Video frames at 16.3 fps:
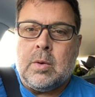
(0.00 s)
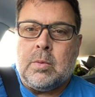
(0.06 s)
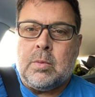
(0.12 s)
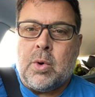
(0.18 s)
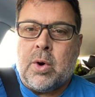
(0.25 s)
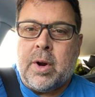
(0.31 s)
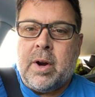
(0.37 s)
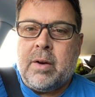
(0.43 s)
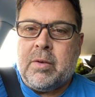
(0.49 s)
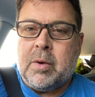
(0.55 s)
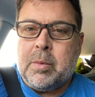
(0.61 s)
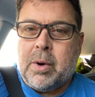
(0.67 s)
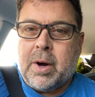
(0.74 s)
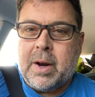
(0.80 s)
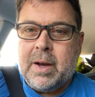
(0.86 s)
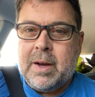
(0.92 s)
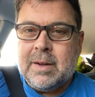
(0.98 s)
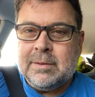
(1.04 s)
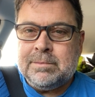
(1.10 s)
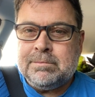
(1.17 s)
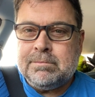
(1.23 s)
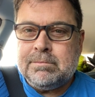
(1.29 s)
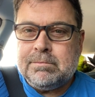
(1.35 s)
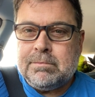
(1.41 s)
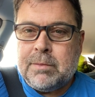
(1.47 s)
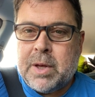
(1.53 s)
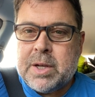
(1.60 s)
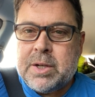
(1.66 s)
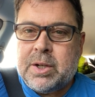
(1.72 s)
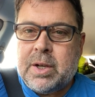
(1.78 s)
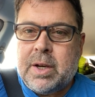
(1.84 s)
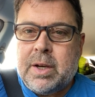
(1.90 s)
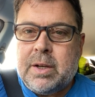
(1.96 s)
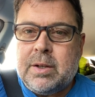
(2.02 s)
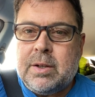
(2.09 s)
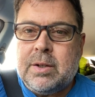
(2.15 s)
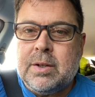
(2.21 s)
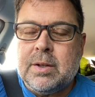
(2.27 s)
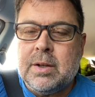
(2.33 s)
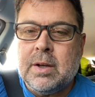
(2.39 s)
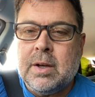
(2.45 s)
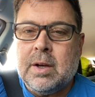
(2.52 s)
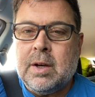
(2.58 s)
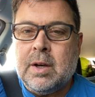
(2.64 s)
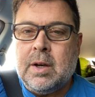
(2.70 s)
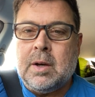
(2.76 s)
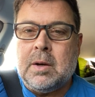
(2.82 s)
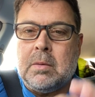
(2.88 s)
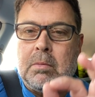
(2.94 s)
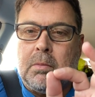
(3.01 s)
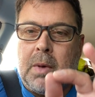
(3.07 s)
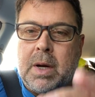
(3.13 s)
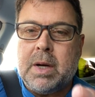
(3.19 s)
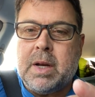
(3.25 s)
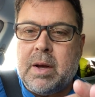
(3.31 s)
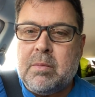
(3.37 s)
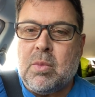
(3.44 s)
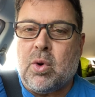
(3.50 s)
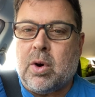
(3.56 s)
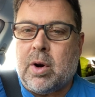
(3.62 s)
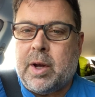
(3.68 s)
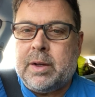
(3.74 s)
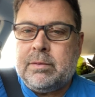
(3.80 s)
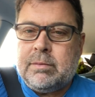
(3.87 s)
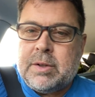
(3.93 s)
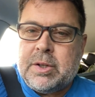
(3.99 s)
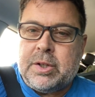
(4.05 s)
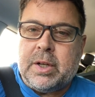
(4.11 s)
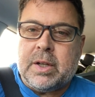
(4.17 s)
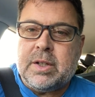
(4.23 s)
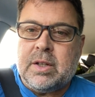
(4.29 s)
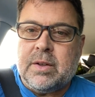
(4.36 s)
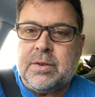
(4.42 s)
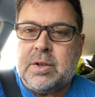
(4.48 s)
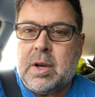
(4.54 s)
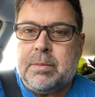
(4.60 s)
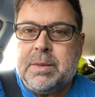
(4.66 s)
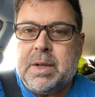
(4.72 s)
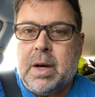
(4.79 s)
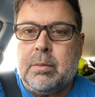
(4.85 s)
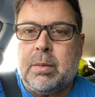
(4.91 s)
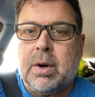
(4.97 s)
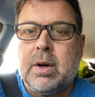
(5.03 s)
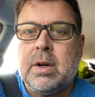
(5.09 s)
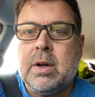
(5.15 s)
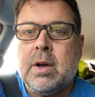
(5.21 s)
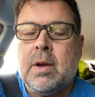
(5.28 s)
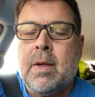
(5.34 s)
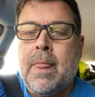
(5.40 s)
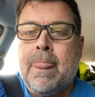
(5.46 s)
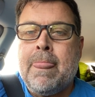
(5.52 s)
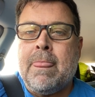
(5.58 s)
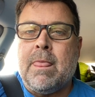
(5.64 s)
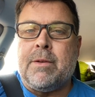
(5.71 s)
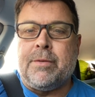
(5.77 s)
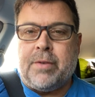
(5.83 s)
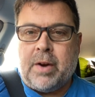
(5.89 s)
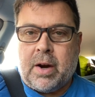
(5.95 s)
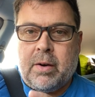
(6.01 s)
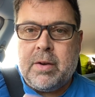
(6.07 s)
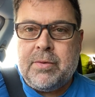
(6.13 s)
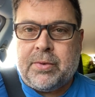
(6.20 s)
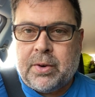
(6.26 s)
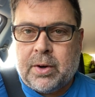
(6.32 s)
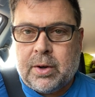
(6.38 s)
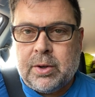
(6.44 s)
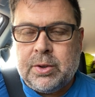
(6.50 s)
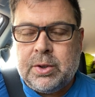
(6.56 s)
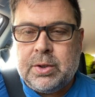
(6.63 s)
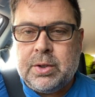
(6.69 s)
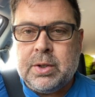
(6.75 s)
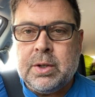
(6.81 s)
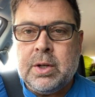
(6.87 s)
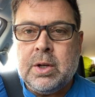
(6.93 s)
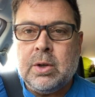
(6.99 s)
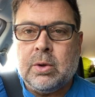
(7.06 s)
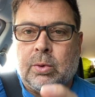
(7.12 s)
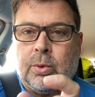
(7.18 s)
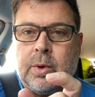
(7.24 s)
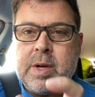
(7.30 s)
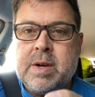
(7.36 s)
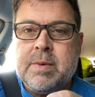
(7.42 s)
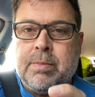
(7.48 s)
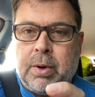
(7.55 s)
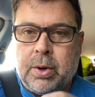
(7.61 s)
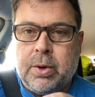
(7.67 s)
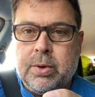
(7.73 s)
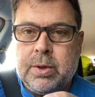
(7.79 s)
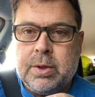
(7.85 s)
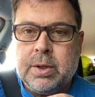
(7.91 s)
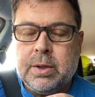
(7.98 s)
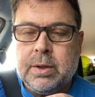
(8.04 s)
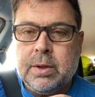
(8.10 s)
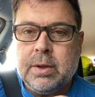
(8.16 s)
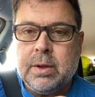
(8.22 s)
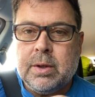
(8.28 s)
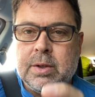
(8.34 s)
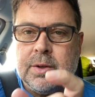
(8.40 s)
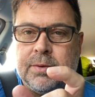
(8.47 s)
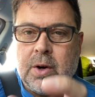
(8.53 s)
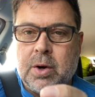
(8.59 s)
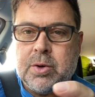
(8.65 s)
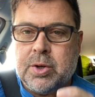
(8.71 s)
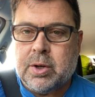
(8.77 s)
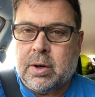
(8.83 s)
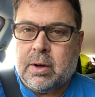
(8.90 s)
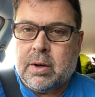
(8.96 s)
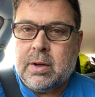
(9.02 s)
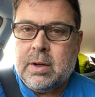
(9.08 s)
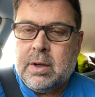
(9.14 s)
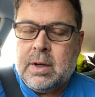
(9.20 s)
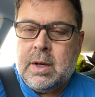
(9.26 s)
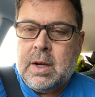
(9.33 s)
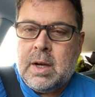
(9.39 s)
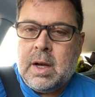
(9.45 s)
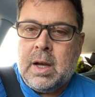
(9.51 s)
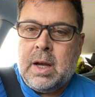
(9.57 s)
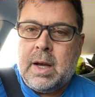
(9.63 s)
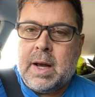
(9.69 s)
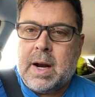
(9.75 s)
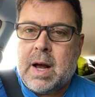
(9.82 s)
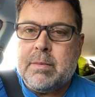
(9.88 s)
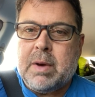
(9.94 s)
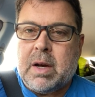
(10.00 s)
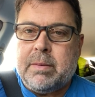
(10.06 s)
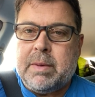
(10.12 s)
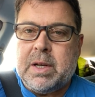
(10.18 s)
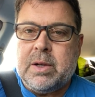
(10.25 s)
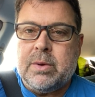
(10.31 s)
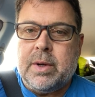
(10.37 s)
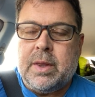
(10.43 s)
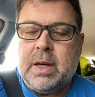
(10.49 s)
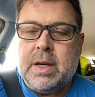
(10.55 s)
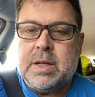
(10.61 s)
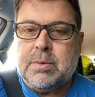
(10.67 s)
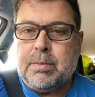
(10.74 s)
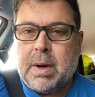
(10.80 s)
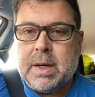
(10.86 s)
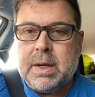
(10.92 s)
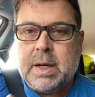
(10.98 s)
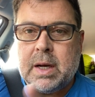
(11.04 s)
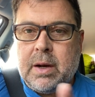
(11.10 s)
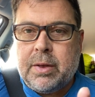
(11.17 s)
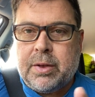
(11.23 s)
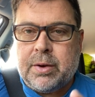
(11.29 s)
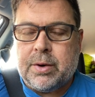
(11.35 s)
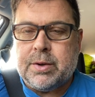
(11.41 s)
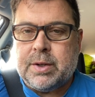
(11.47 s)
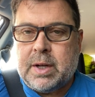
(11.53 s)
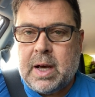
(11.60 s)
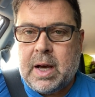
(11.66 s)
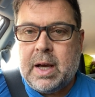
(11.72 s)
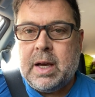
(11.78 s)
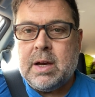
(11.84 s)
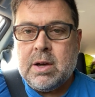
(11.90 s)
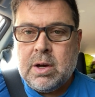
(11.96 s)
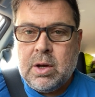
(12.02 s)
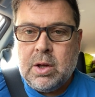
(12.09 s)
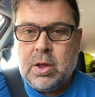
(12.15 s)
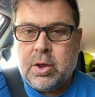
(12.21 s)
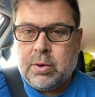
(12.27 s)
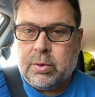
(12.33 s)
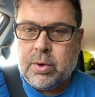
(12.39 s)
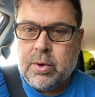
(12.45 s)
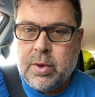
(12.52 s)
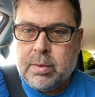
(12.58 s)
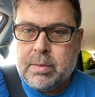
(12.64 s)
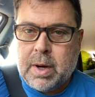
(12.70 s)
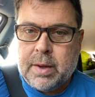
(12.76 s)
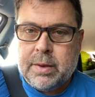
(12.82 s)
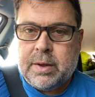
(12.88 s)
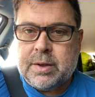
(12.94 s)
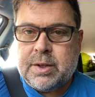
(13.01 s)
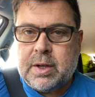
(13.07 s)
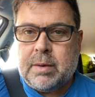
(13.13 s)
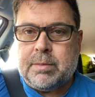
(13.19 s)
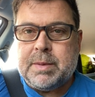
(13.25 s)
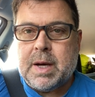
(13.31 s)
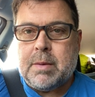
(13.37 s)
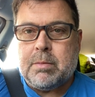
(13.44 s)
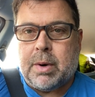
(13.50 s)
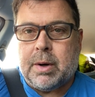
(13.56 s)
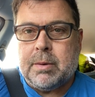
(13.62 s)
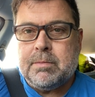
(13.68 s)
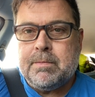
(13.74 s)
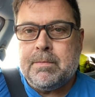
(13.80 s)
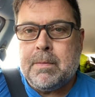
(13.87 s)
Morning, everybody. This is Monday morning, 6th of September, the very first reboot devotional. And I'm going to be doing these Monday to Thursday through the month of September.